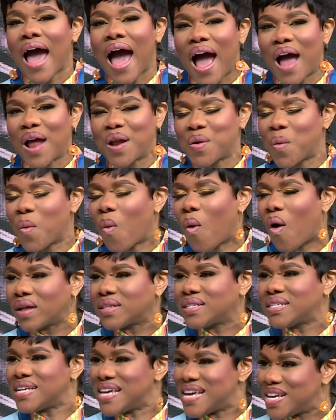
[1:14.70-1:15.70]
and
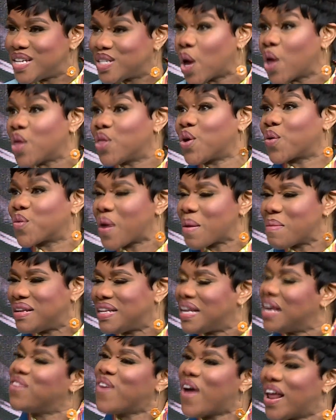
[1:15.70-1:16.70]
what is the
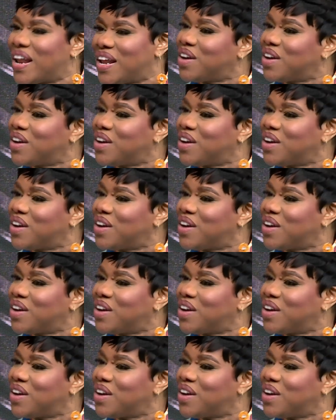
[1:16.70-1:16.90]
remedy, if any.